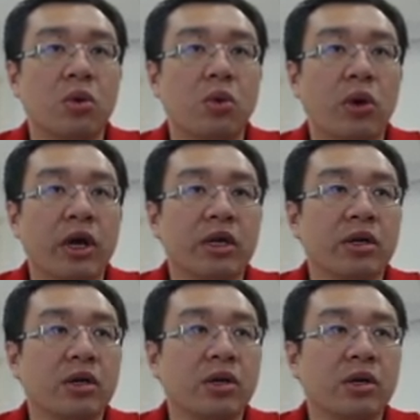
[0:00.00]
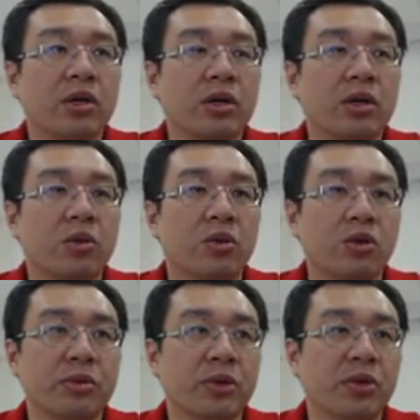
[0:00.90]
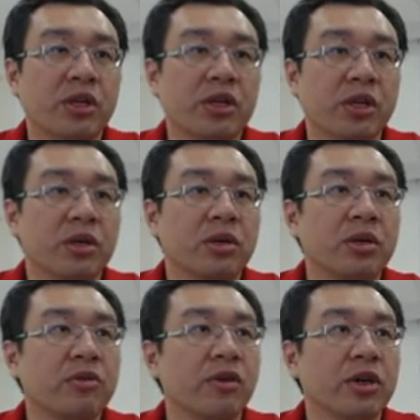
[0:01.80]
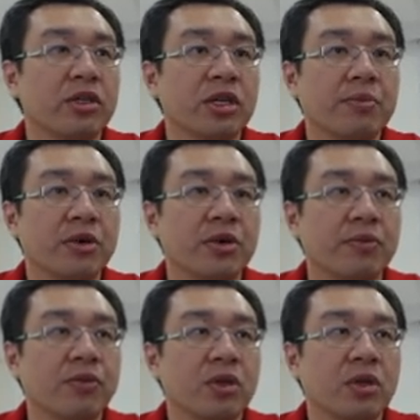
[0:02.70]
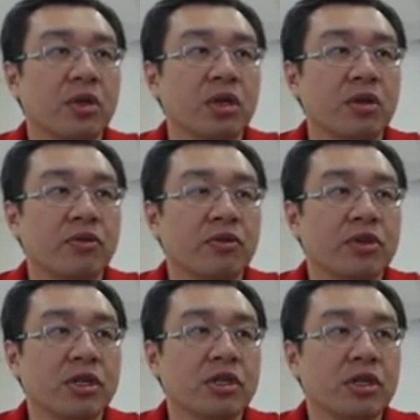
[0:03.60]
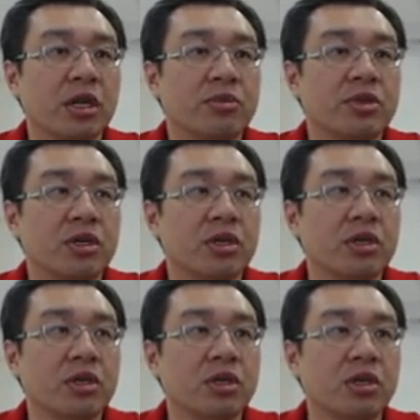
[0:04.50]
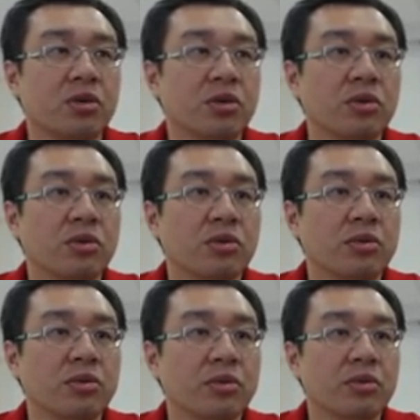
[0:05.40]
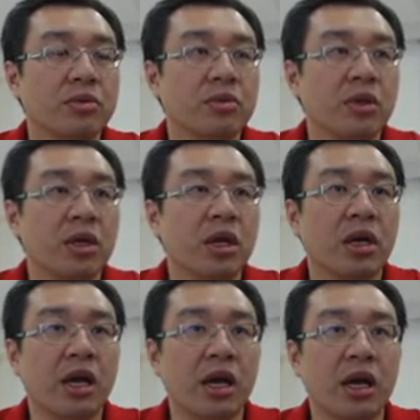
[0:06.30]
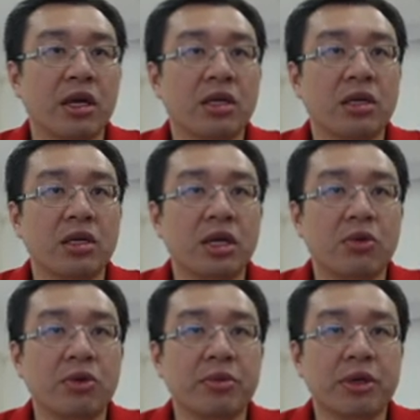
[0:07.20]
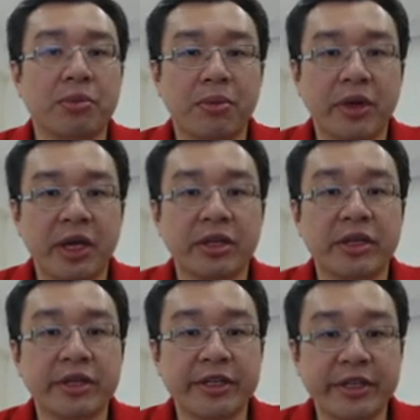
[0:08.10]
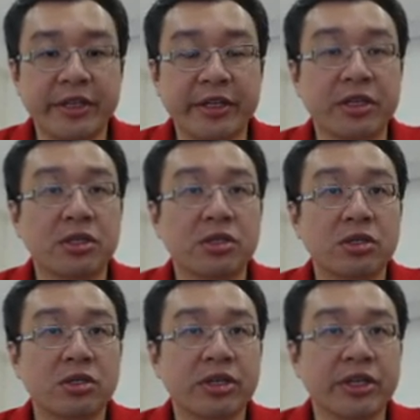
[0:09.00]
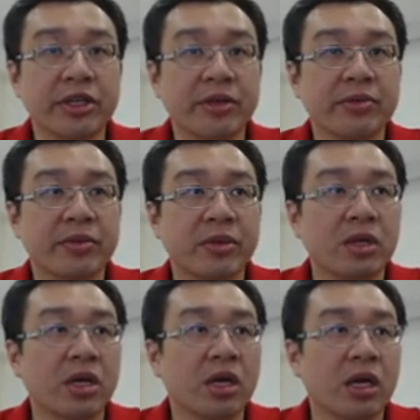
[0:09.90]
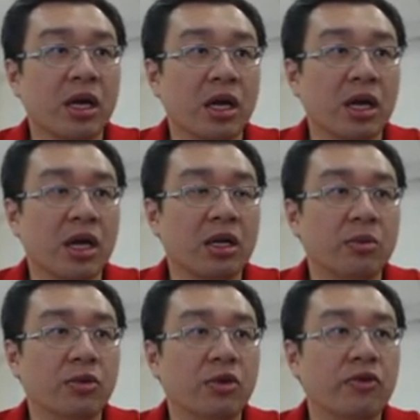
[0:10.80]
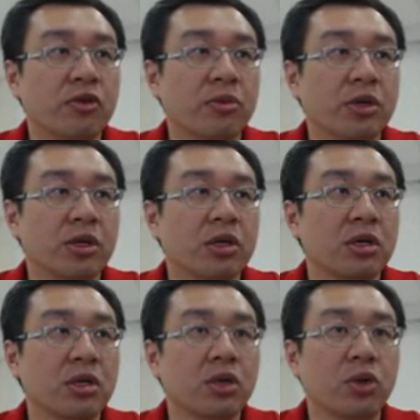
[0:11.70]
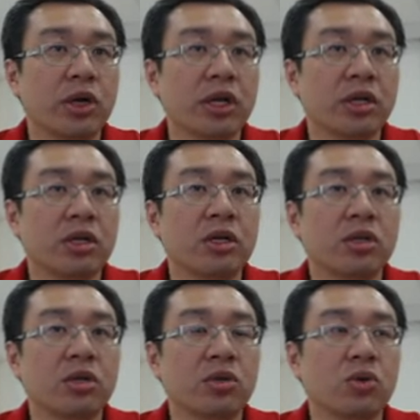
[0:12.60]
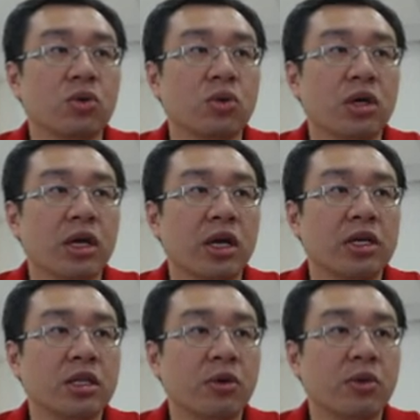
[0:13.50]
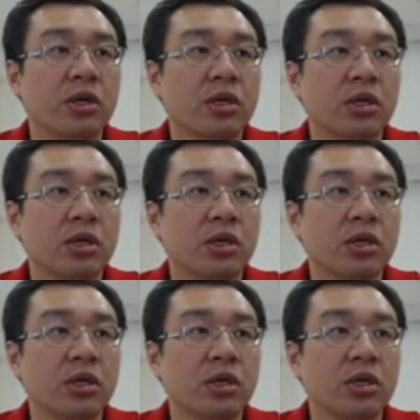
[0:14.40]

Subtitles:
white will be winning. For example, if you just capture the rook, and it will be made in 3, and the move will be queen to a7,